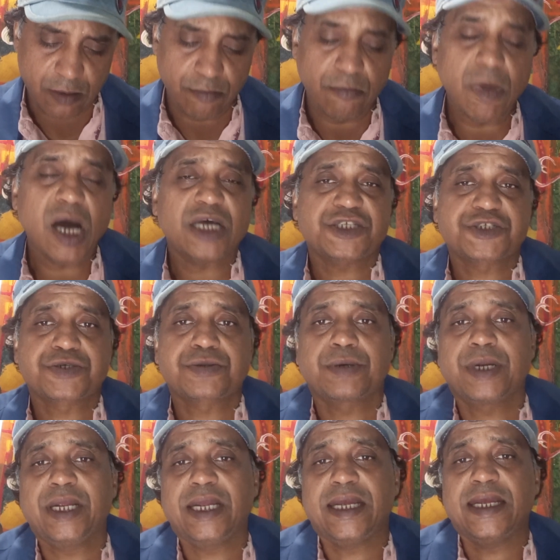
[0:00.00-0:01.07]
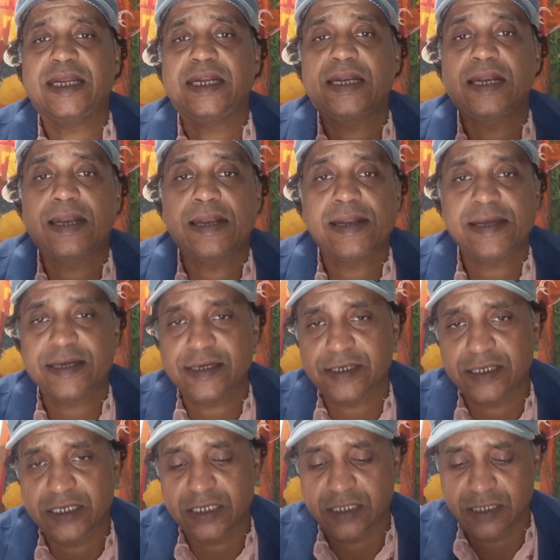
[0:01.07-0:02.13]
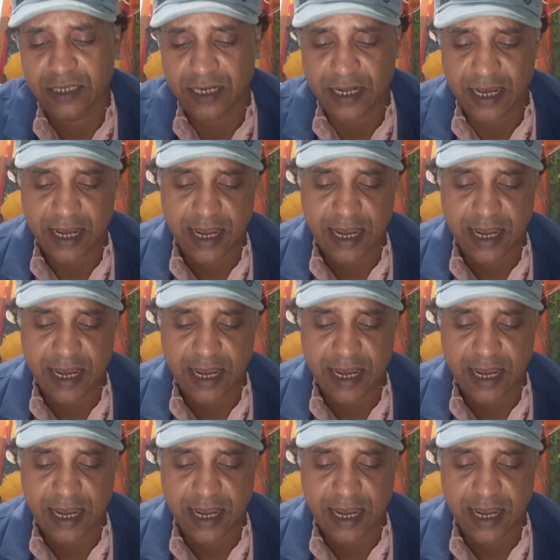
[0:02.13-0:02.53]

Mastery in LinkedIn